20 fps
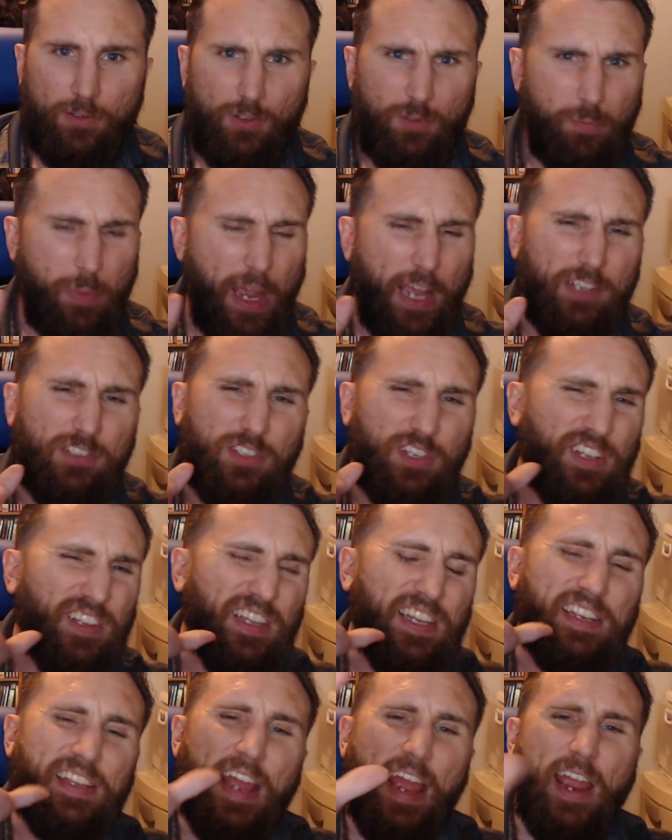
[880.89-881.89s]
So
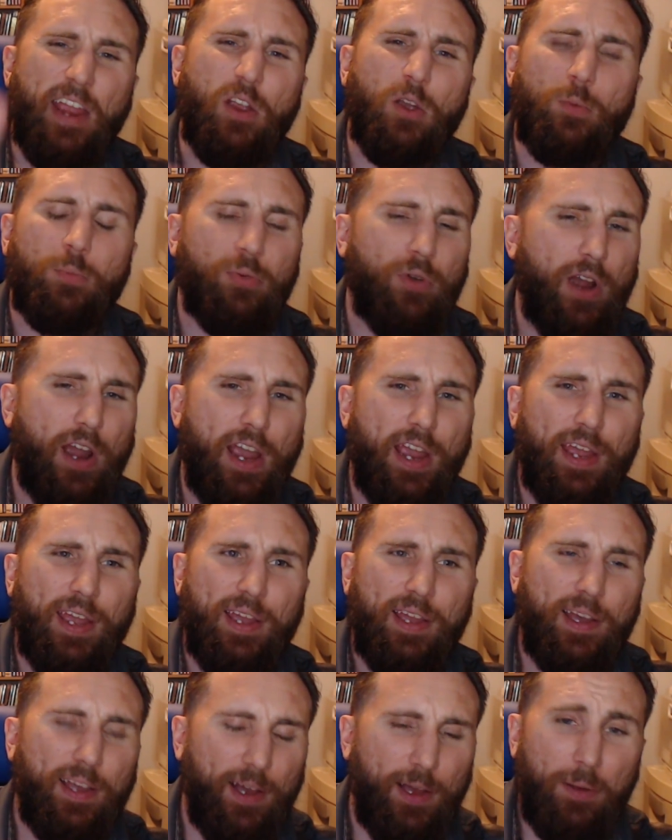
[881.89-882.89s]
basically, Daniel Bryan
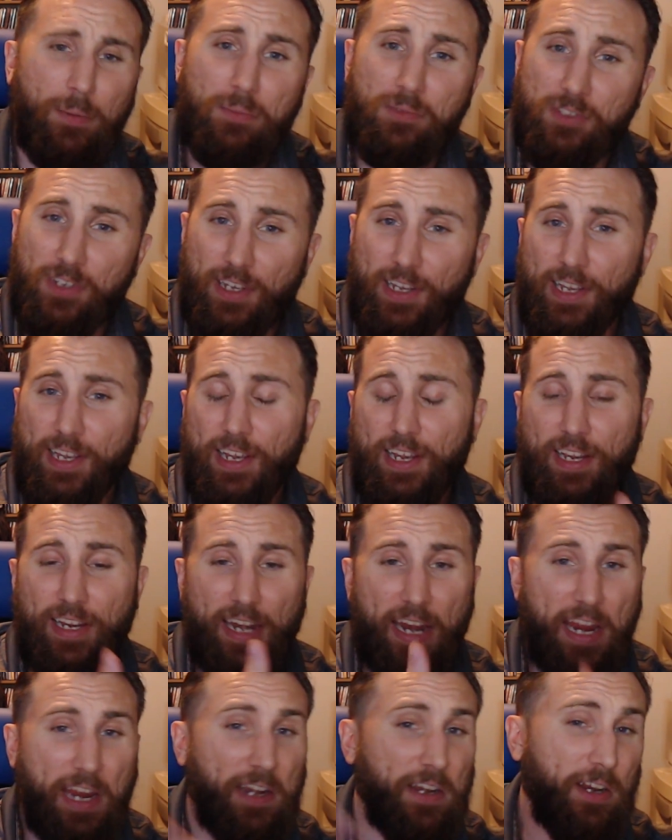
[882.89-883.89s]
comes in
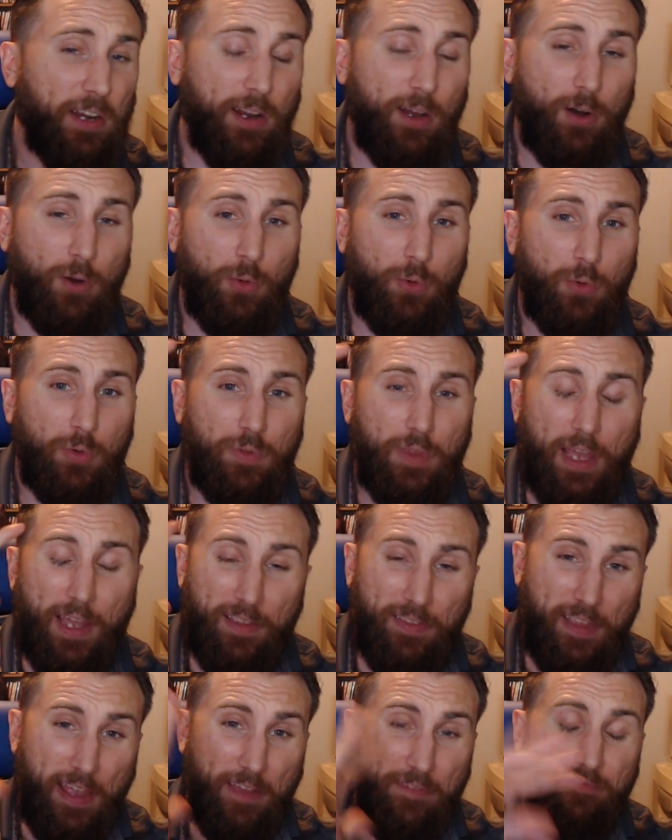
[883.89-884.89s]
and, you know, they,
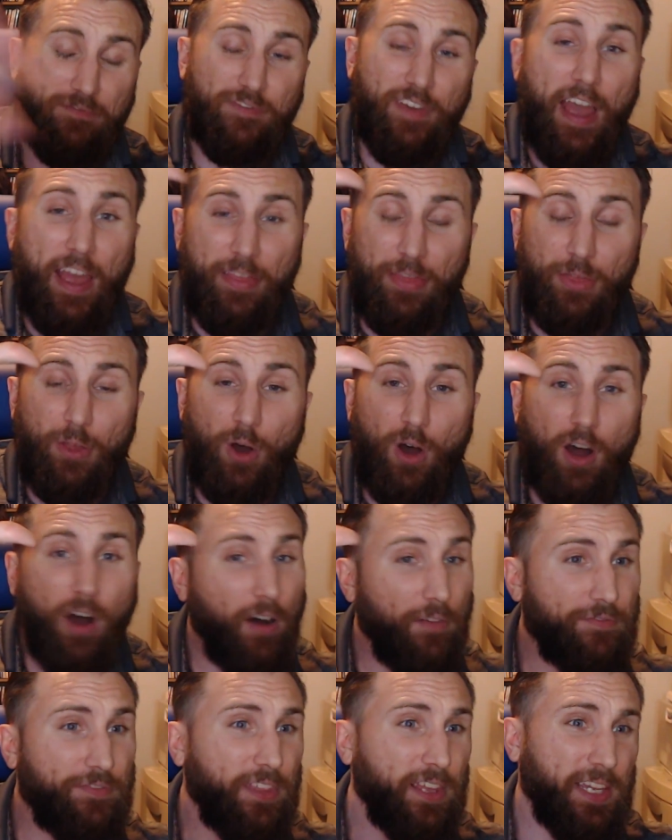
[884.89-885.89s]
they fend
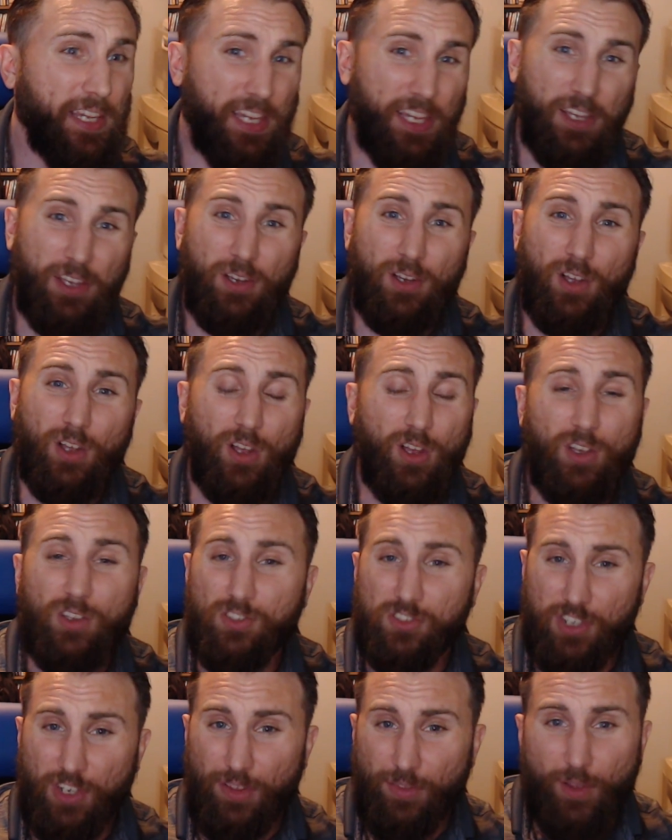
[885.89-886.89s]
off the
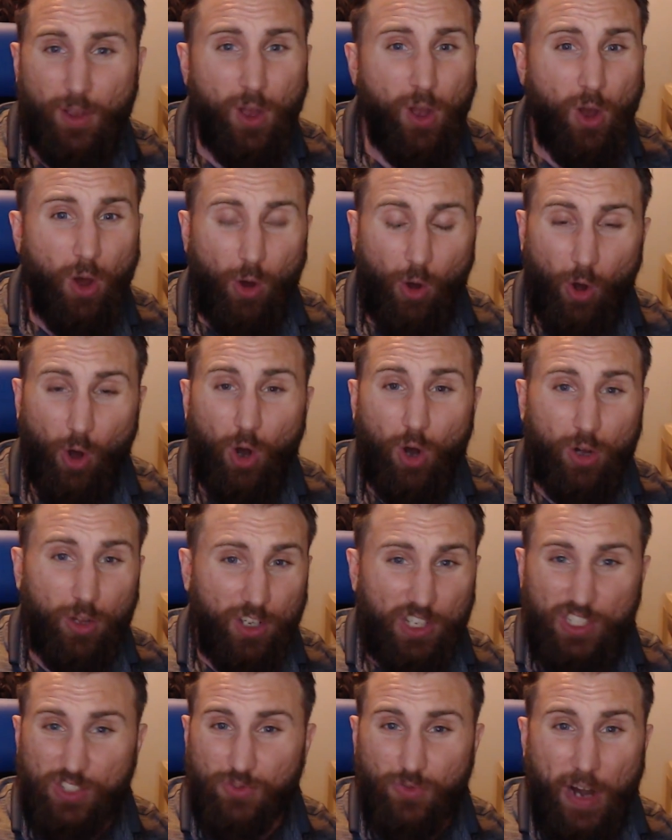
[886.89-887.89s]
heels and all
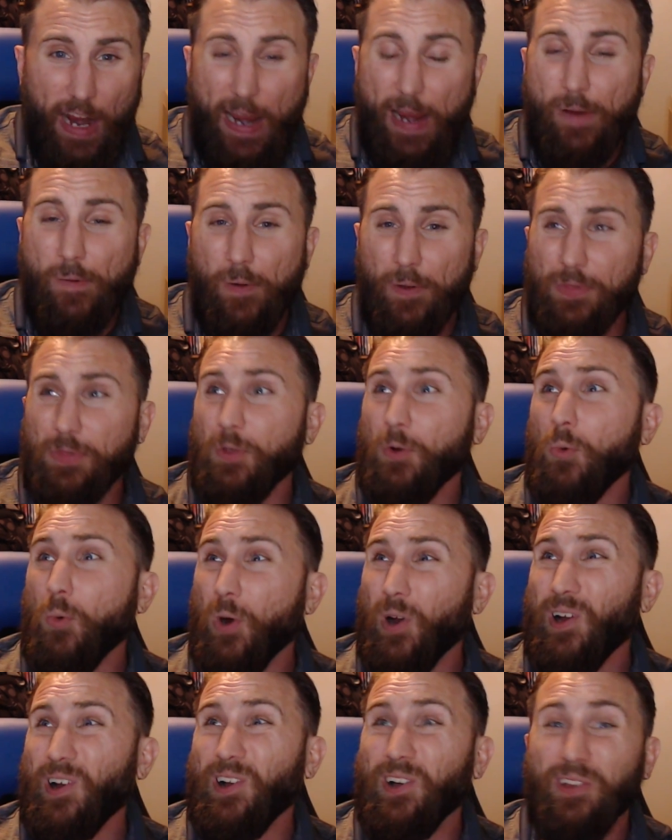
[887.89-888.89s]
is right with the
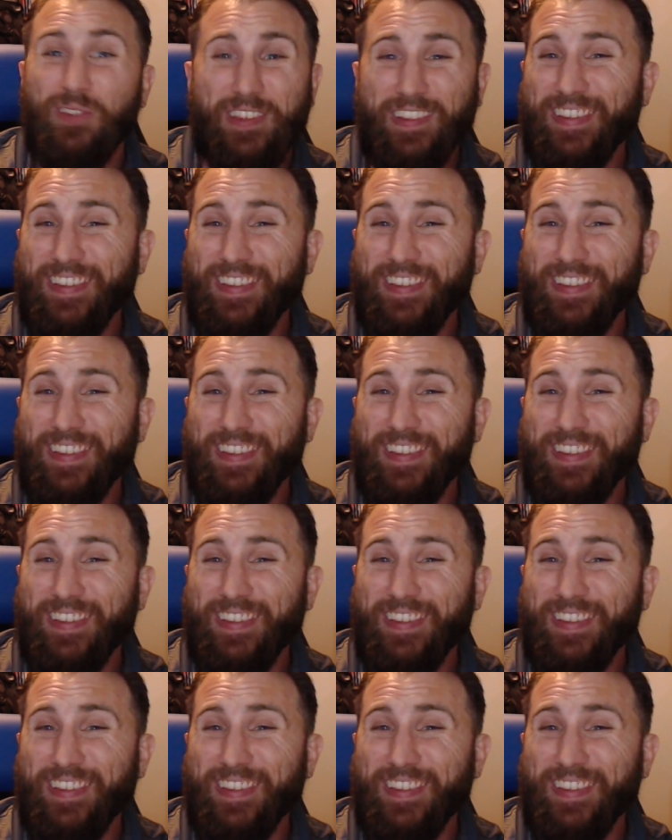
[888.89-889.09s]
world.